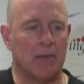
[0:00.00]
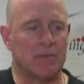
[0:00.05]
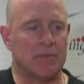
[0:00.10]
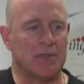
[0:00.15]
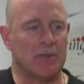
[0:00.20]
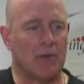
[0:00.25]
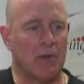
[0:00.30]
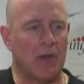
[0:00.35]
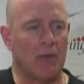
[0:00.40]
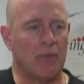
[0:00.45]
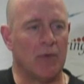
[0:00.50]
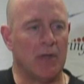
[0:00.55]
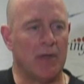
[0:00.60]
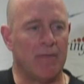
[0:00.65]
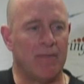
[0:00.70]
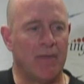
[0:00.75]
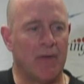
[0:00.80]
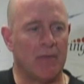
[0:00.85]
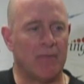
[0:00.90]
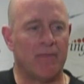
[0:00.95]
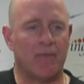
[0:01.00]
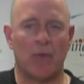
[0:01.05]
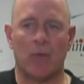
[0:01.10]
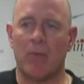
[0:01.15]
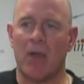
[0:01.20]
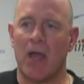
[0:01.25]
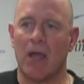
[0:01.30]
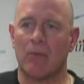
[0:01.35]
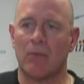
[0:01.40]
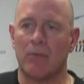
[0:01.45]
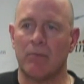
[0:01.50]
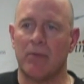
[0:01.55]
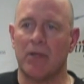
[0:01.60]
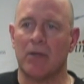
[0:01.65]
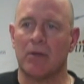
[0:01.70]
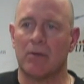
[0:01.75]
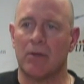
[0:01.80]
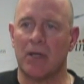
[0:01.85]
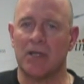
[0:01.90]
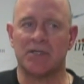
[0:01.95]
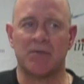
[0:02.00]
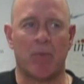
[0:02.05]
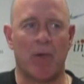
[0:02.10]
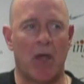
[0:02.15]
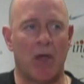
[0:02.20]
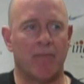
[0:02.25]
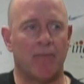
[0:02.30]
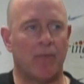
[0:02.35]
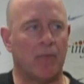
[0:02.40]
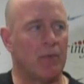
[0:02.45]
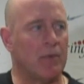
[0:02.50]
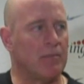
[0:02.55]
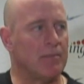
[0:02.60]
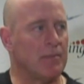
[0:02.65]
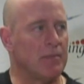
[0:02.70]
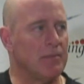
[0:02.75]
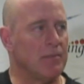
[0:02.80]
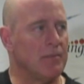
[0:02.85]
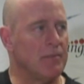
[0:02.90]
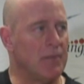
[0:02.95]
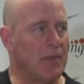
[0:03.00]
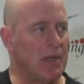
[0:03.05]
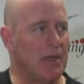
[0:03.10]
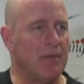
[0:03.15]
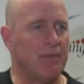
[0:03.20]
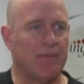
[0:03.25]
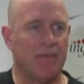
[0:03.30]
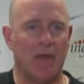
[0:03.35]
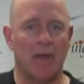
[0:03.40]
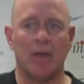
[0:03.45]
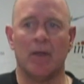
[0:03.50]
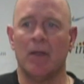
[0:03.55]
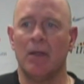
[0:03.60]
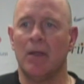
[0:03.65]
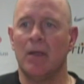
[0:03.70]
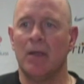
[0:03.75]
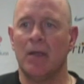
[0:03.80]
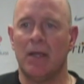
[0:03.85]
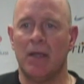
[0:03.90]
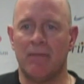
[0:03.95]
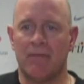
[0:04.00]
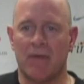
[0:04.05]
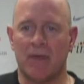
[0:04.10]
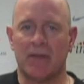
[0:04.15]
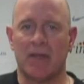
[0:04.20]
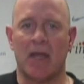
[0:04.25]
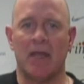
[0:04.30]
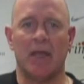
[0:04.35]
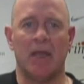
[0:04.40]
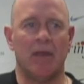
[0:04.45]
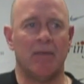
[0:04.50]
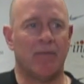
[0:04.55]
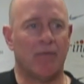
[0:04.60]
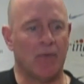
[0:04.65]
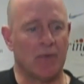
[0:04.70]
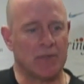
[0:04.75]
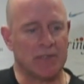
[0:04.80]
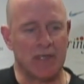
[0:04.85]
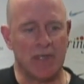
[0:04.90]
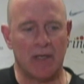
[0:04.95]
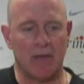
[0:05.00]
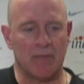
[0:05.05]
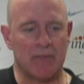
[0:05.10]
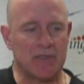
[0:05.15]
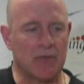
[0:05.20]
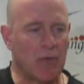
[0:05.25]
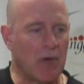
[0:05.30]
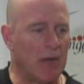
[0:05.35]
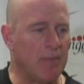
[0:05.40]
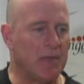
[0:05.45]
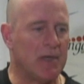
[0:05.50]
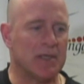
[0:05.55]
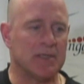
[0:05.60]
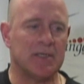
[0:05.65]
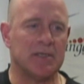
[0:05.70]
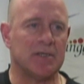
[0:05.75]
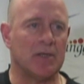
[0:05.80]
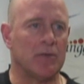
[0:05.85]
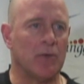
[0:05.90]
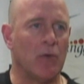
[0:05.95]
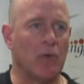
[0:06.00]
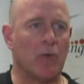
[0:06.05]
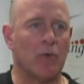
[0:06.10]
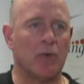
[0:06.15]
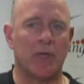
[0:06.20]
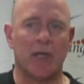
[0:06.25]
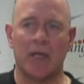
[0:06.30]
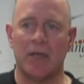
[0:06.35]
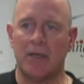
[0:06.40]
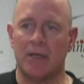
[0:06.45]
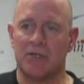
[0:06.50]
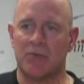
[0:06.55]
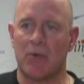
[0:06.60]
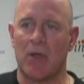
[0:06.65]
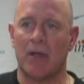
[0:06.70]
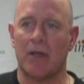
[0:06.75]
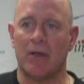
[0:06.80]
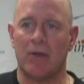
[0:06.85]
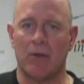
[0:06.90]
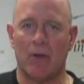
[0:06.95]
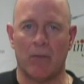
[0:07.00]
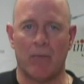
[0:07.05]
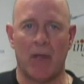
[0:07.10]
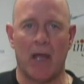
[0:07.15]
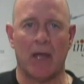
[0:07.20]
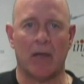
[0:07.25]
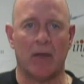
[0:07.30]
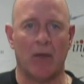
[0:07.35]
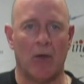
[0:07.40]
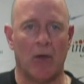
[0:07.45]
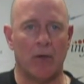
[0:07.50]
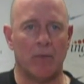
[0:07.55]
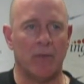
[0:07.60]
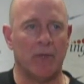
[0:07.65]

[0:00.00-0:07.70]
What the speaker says: So I really felt fullback would be a great spot for him. And he fit that need for us, and it was great because he's a local kid and he's right here in our backyard.